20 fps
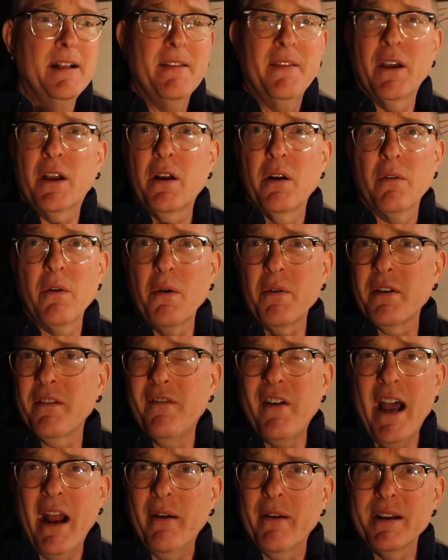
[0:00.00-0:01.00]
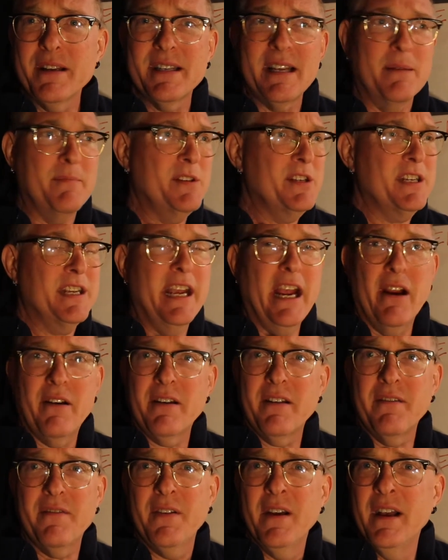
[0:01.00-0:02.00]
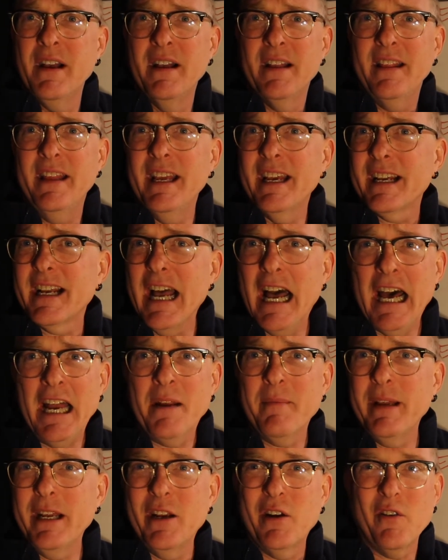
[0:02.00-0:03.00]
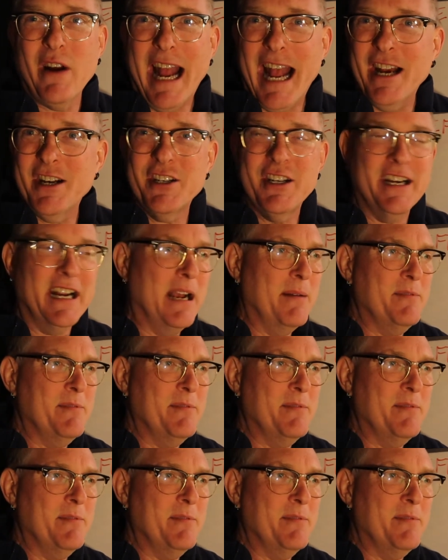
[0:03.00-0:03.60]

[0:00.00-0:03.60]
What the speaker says: the coronavirus, I'm scared of the economy crashing,